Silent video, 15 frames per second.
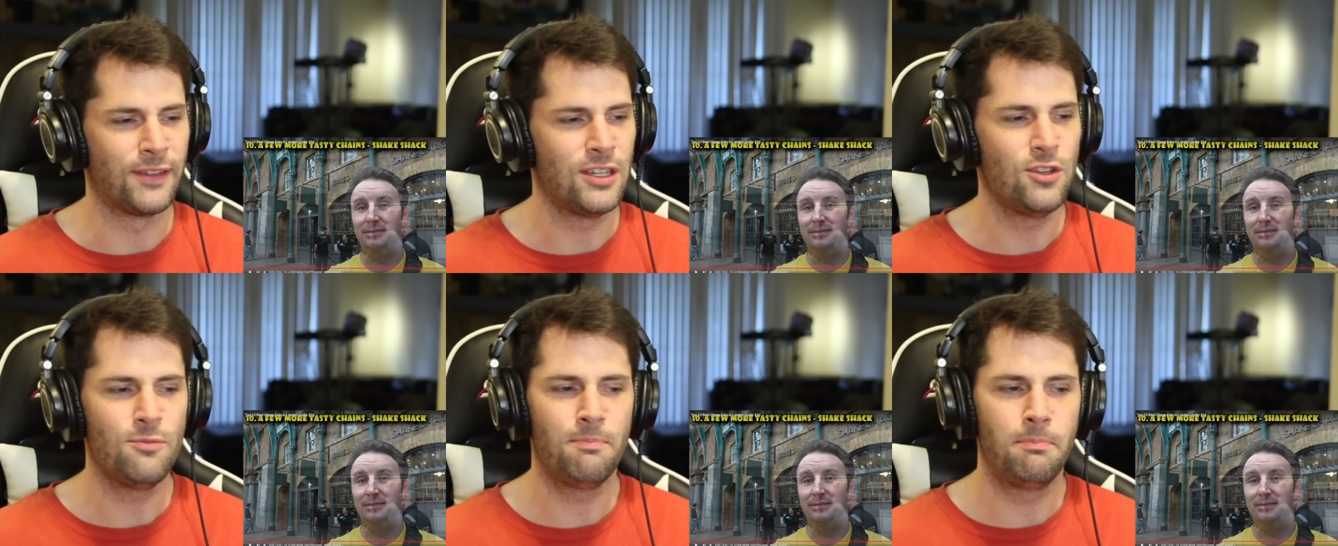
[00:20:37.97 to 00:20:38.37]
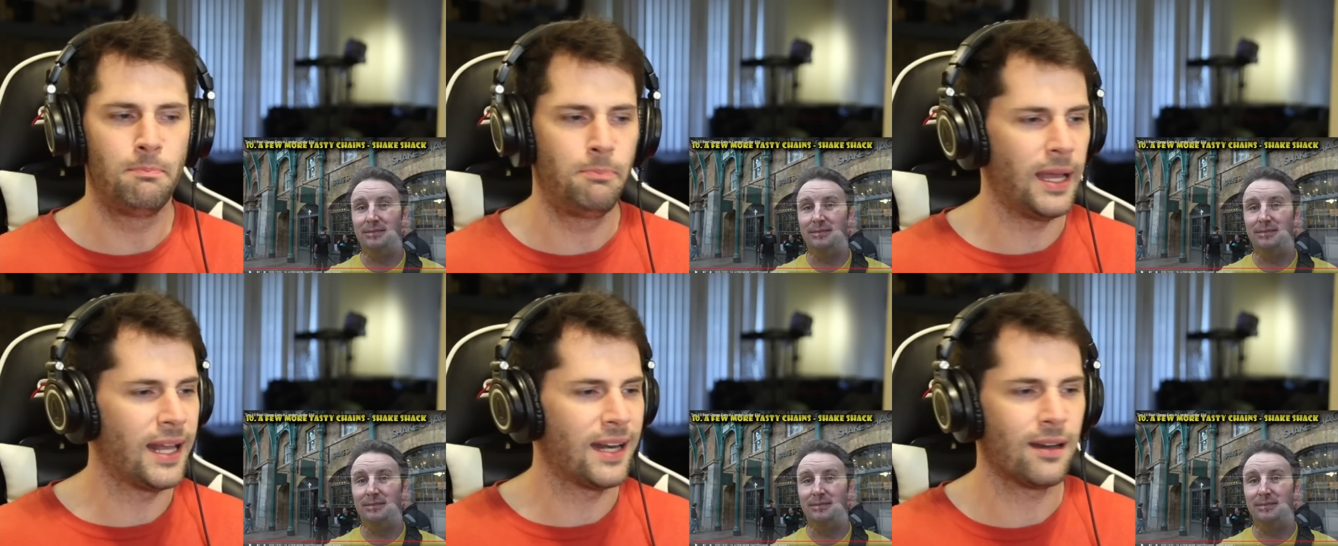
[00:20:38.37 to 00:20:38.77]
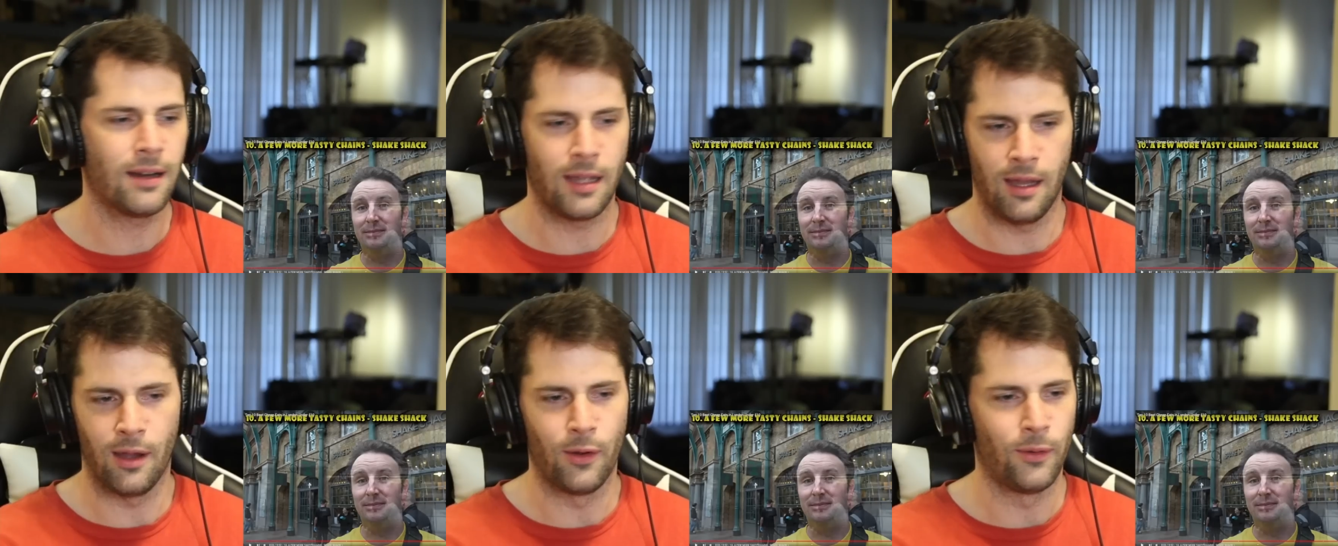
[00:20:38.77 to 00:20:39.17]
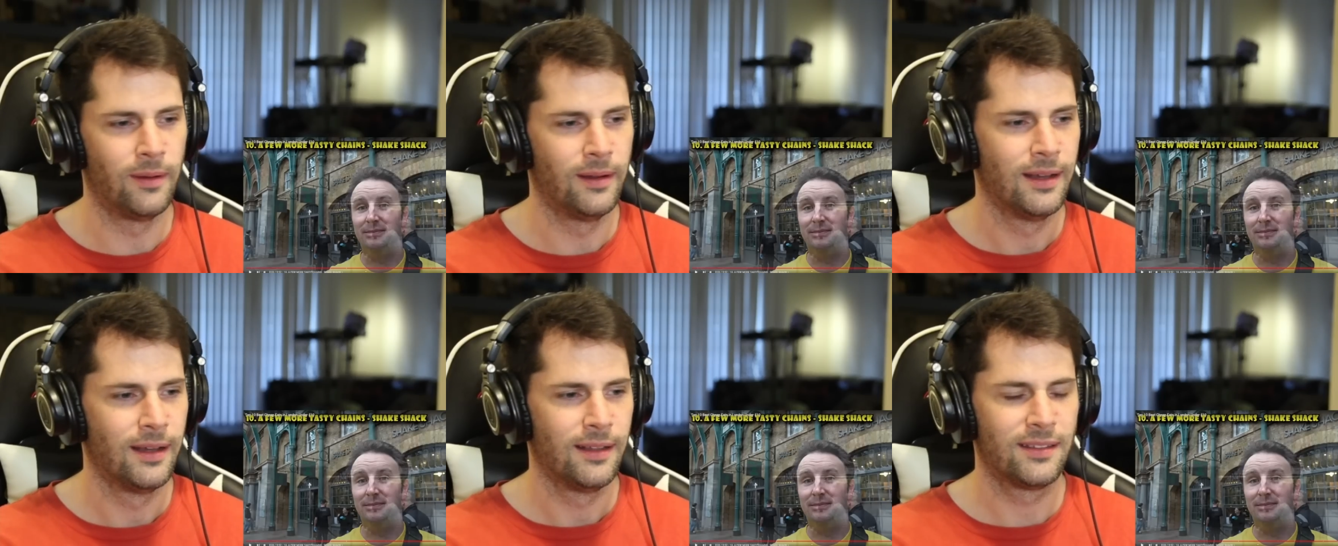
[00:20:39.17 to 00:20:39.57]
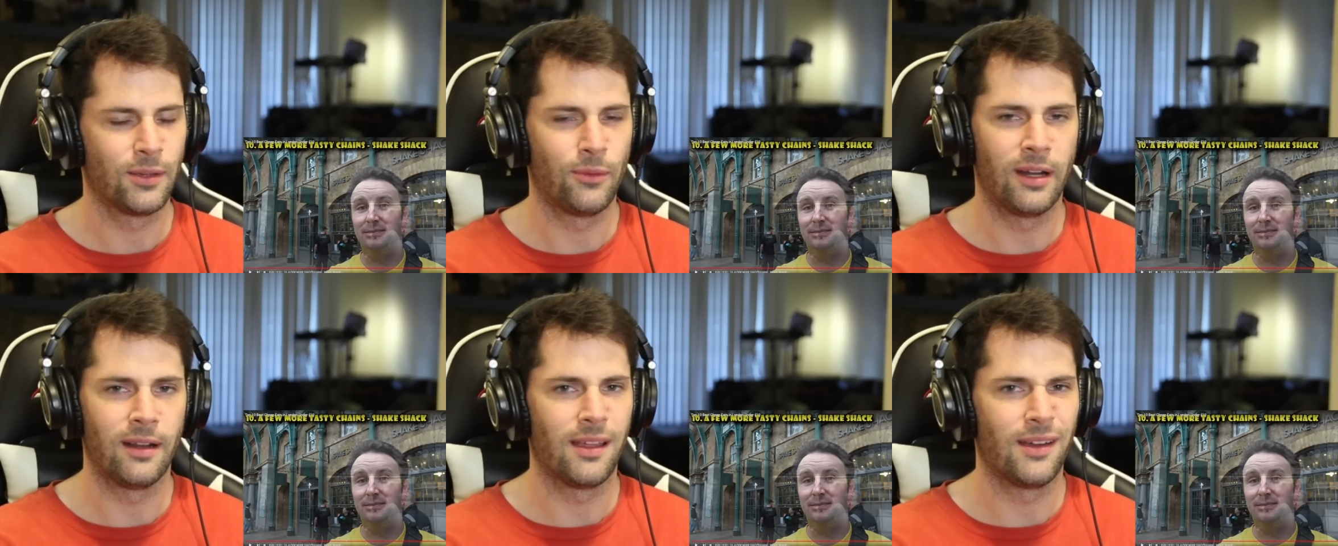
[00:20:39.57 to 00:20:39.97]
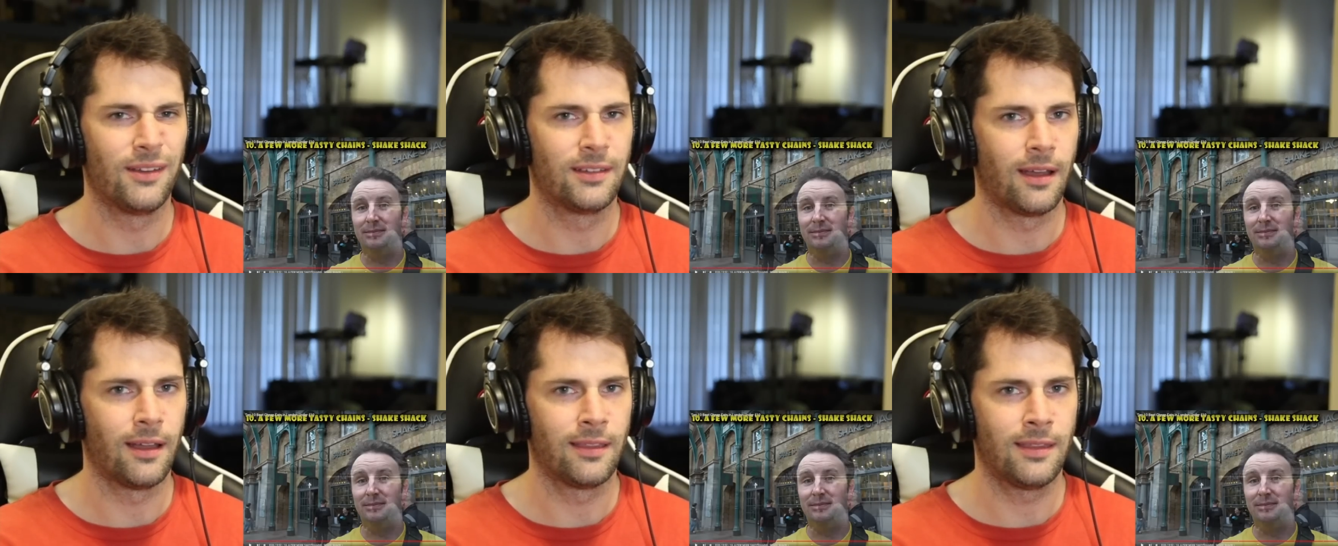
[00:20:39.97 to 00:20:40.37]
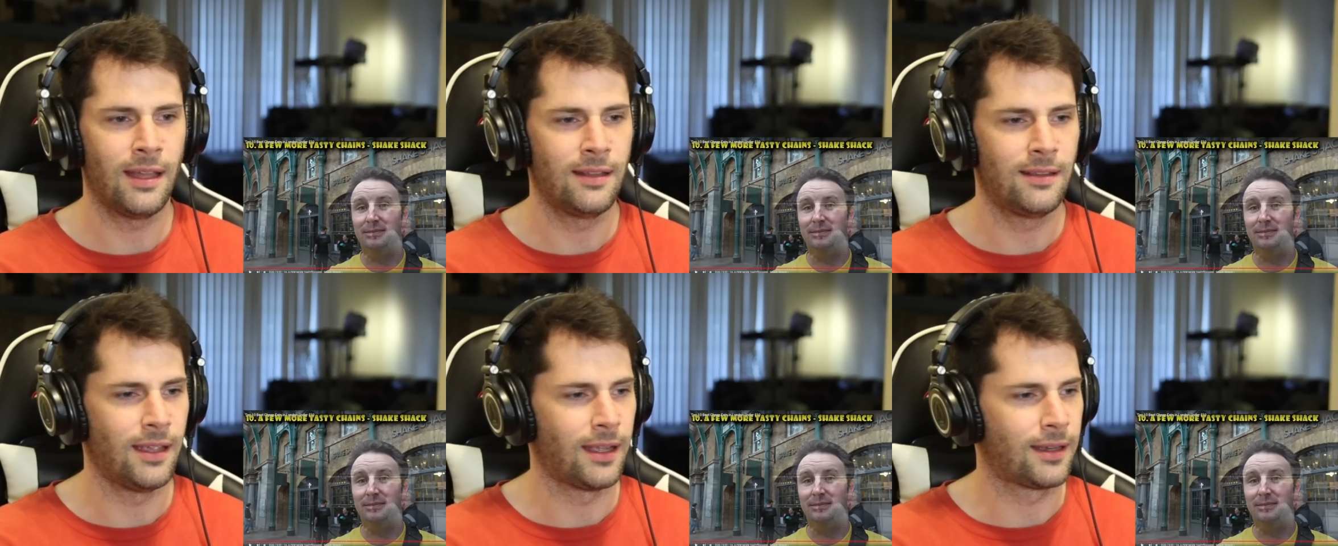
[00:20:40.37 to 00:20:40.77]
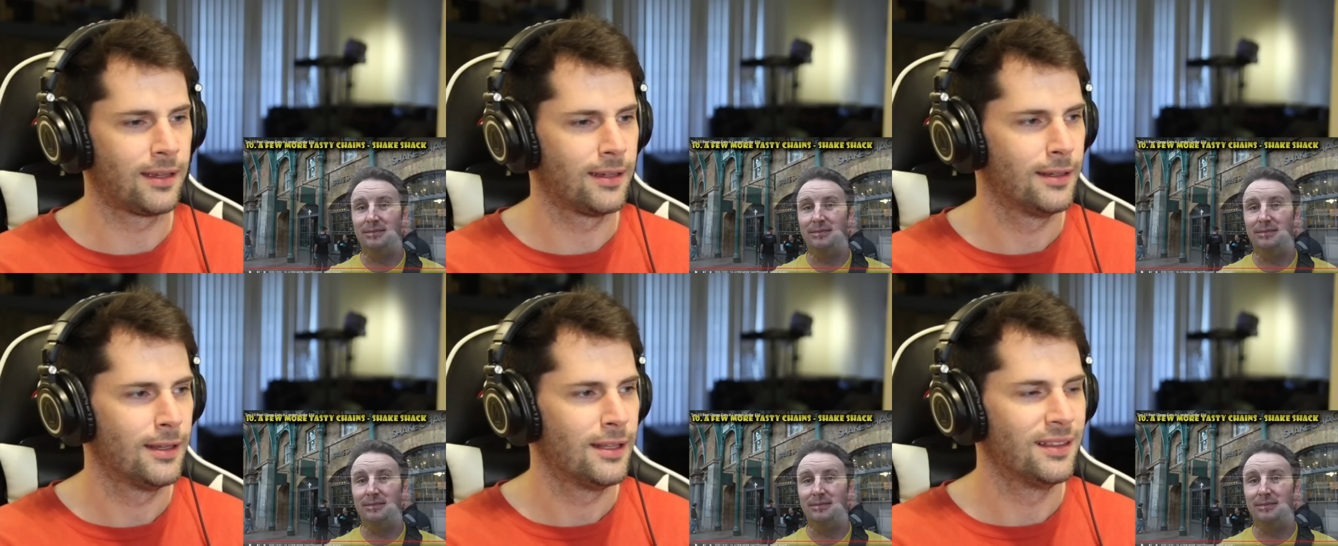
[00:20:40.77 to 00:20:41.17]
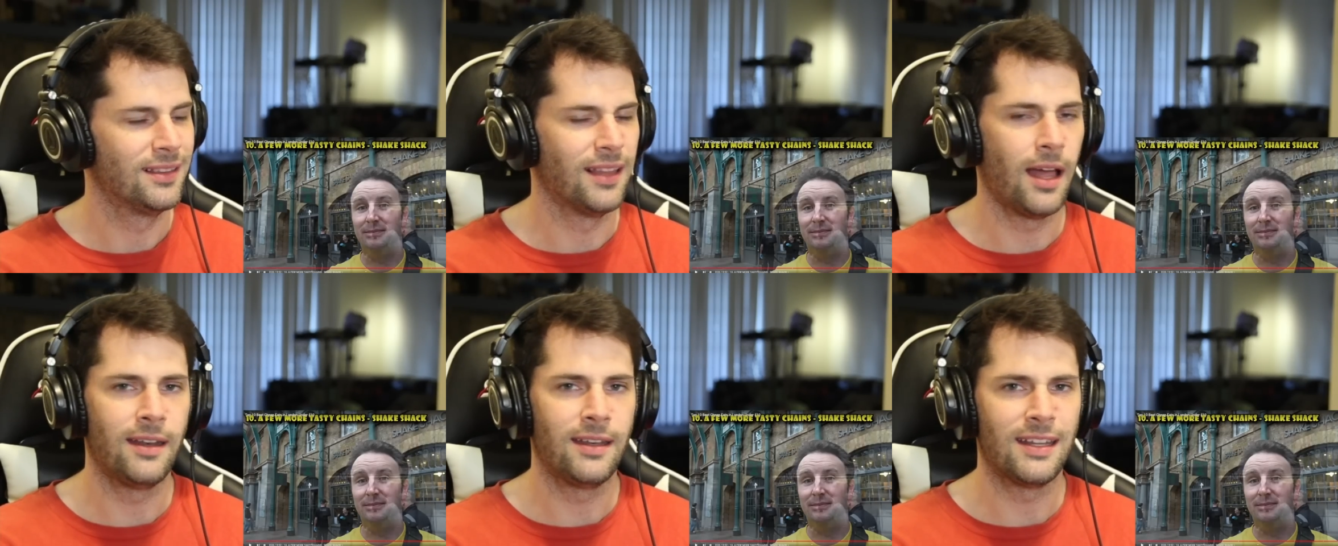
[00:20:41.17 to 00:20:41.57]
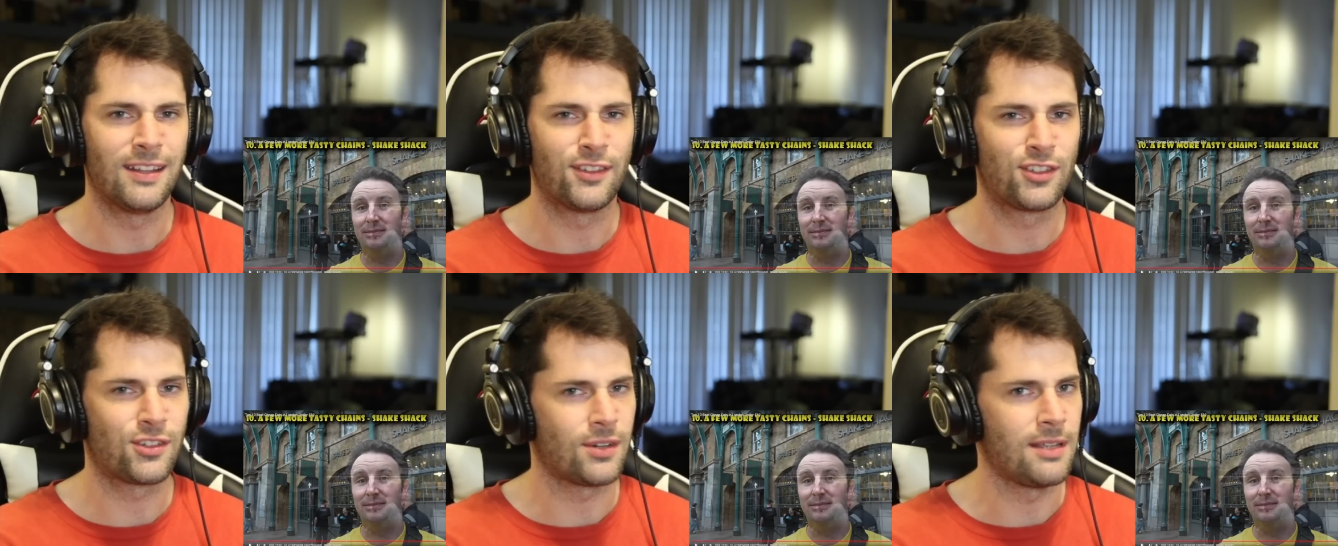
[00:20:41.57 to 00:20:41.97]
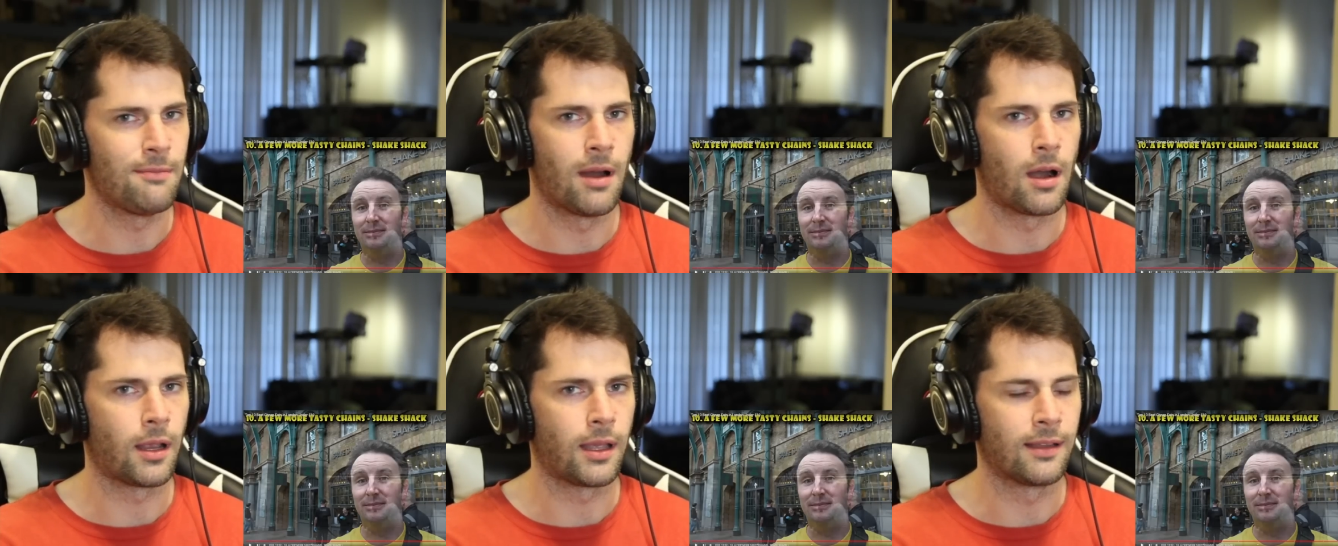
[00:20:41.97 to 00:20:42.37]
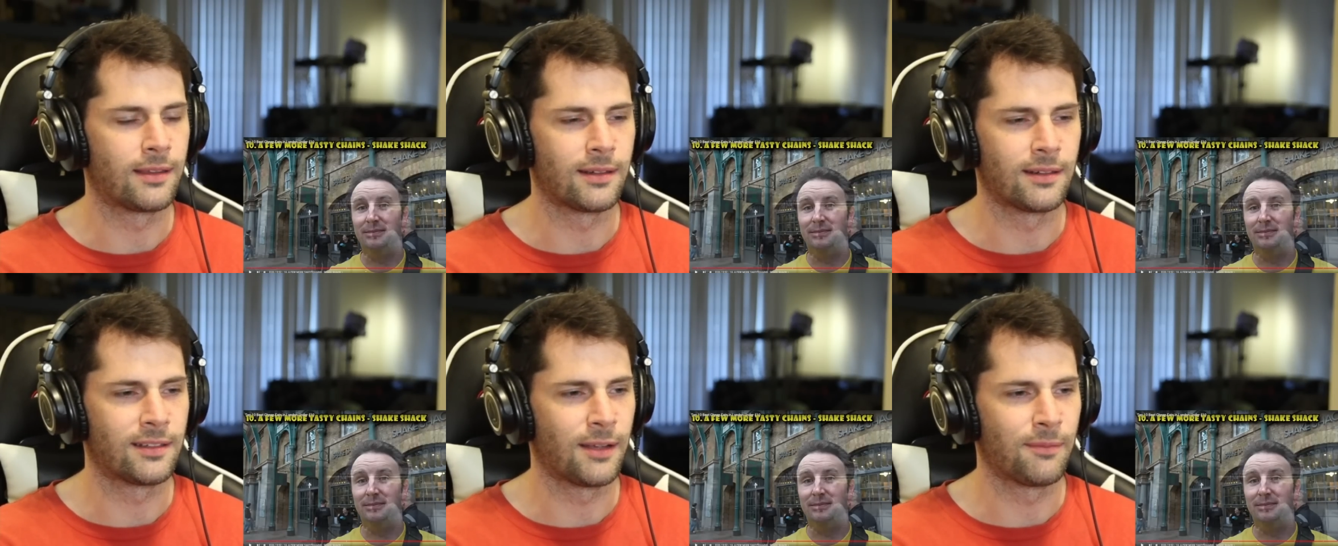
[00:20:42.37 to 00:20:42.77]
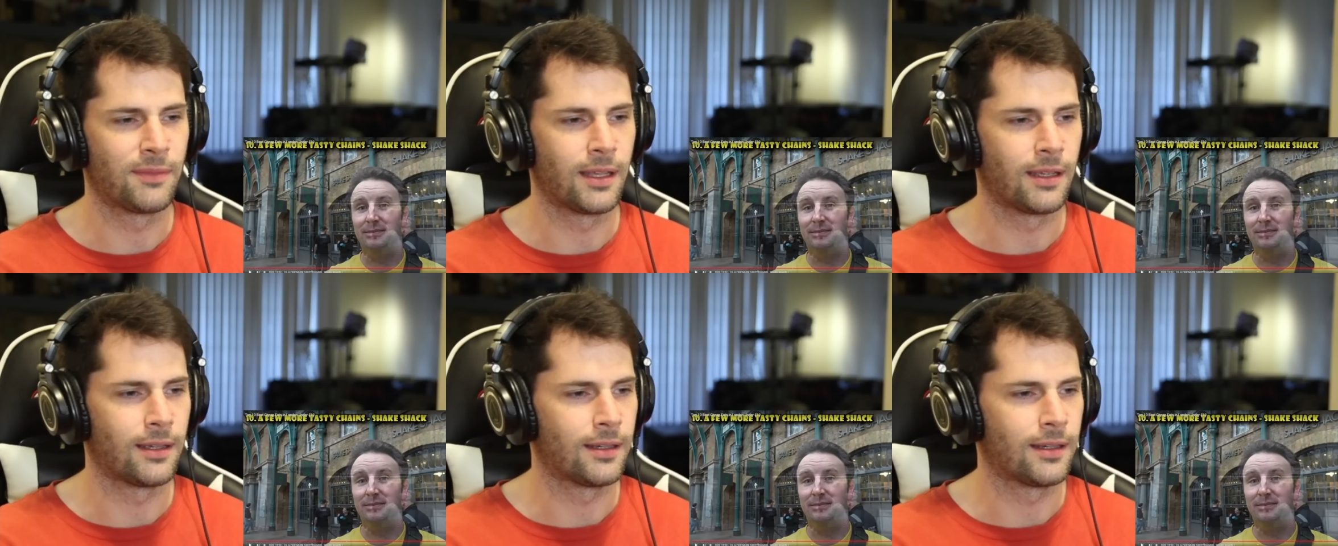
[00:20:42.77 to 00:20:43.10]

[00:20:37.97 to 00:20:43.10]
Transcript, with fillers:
Speaker 1: You better go to one of those authentic London street markets or something,